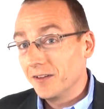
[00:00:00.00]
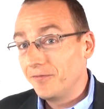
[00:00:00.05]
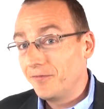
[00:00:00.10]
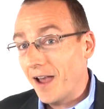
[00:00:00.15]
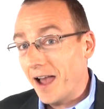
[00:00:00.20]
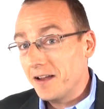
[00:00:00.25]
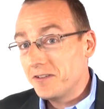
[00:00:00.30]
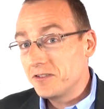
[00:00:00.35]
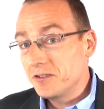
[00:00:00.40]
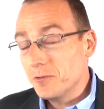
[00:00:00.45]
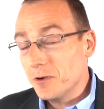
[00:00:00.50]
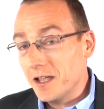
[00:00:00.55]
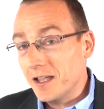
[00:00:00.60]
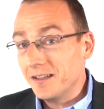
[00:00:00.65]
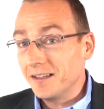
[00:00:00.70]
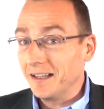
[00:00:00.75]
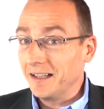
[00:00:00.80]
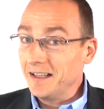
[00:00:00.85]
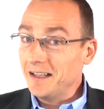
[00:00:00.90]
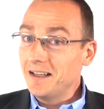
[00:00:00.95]
"The fat you
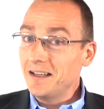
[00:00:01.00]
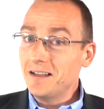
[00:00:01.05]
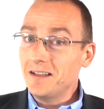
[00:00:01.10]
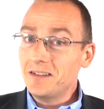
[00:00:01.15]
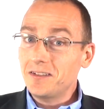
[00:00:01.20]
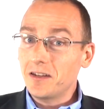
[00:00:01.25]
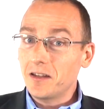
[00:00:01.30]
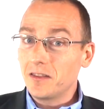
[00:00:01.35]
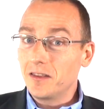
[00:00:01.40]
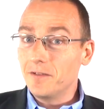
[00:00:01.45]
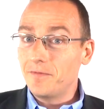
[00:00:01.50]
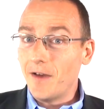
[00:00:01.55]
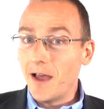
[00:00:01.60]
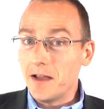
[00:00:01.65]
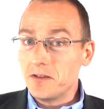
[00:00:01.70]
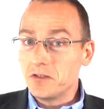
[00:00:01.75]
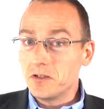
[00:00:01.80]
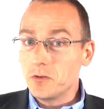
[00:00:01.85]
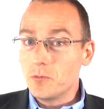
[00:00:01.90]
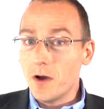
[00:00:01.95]
eat is the
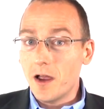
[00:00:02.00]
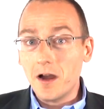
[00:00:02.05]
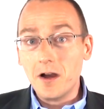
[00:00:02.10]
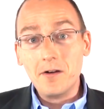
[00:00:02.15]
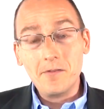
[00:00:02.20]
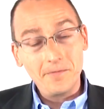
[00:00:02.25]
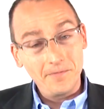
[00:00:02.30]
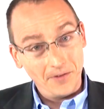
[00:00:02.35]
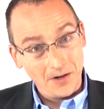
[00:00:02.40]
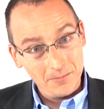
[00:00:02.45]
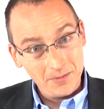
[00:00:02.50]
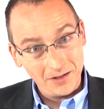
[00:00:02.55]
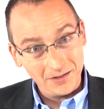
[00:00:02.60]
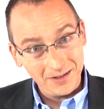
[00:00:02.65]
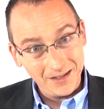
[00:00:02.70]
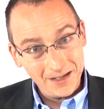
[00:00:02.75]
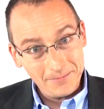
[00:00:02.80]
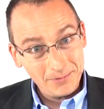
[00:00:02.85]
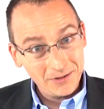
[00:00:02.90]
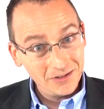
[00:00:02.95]
fat you wear from your
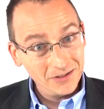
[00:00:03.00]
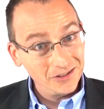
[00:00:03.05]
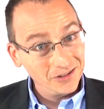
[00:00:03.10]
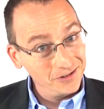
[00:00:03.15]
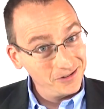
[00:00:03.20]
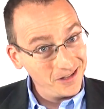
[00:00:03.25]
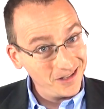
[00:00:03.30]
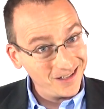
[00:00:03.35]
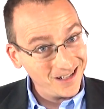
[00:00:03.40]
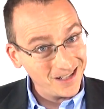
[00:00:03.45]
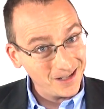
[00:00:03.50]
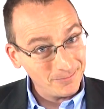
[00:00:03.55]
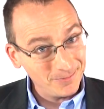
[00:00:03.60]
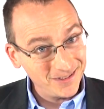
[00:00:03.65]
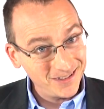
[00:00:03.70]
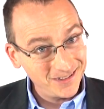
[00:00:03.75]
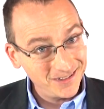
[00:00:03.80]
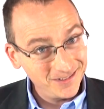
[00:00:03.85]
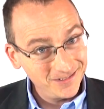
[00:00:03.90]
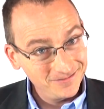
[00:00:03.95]
lips to your
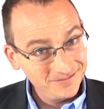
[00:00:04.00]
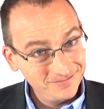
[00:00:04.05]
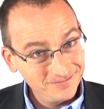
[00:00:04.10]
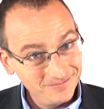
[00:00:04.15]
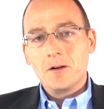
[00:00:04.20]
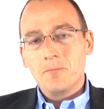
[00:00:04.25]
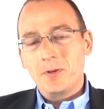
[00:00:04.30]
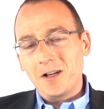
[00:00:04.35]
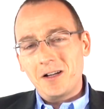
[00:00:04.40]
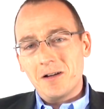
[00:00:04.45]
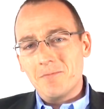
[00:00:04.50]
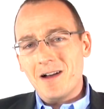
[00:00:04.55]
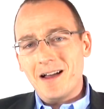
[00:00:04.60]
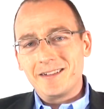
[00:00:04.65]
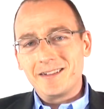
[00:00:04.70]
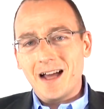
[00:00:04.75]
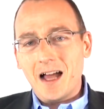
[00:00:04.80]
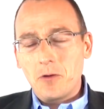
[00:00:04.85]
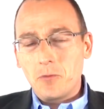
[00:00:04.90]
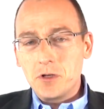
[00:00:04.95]
hips." But come
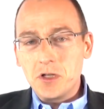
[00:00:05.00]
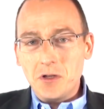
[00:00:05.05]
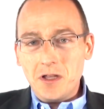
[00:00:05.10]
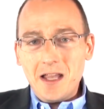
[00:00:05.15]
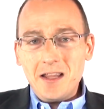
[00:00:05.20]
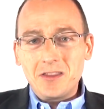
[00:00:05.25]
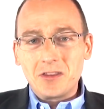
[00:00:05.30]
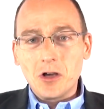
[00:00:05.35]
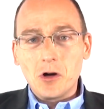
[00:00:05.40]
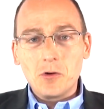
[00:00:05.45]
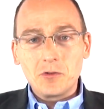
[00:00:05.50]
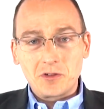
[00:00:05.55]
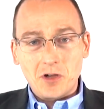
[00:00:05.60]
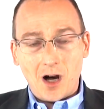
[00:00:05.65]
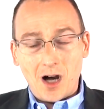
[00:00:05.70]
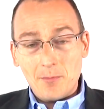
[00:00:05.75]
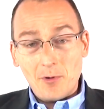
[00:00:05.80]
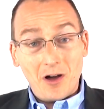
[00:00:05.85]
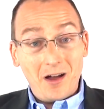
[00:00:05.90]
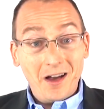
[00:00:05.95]
on, doc, when you eat those
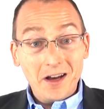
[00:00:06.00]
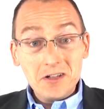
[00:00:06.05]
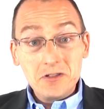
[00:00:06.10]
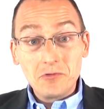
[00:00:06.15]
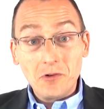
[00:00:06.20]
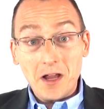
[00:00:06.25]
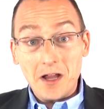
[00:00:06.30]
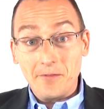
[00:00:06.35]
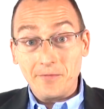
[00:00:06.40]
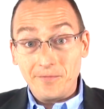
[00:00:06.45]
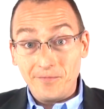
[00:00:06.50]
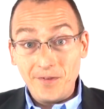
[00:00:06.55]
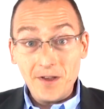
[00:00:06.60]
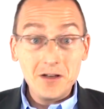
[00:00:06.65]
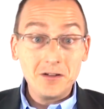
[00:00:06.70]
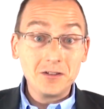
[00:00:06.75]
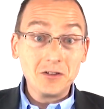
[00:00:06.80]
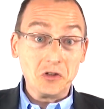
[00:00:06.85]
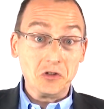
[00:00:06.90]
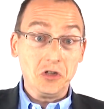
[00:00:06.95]

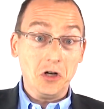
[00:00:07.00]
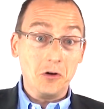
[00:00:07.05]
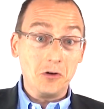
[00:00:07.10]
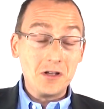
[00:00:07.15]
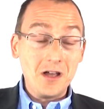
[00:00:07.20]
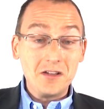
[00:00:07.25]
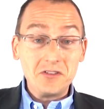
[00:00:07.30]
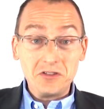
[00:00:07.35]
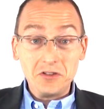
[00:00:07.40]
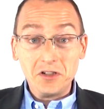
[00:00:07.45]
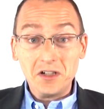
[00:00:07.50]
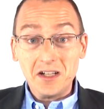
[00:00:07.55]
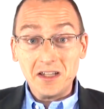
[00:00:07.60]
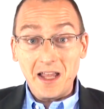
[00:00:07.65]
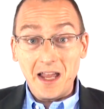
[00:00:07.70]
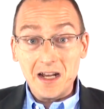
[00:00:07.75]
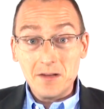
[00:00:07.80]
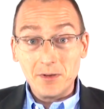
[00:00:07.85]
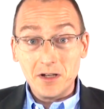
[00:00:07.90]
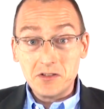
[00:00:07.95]
carbohydrate-filled donuts, you're going to
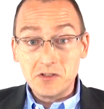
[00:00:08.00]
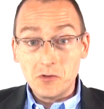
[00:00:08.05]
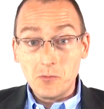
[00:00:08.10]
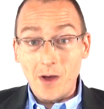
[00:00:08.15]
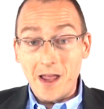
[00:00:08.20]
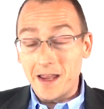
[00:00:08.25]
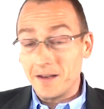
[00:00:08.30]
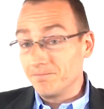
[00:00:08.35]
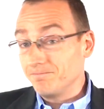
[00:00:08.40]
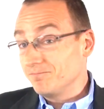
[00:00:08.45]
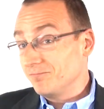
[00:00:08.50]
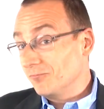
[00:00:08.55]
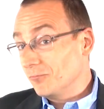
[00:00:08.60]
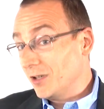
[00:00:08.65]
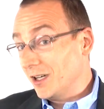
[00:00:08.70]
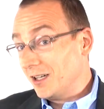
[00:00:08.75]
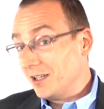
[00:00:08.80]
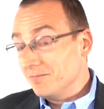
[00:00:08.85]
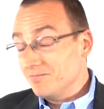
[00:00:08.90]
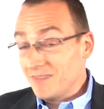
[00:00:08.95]
gain a bunch of weight.
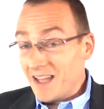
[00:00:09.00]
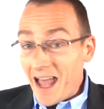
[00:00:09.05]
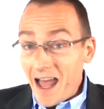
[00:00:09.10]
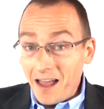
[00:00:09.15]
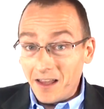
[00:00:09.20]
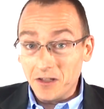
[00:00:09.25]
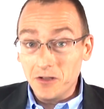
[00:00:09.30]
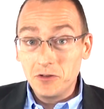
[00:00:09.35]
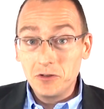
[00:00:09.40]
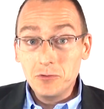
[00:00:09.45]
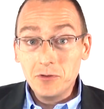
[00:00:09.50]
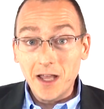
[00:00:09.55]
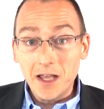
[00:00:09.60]
Well, yeah, you do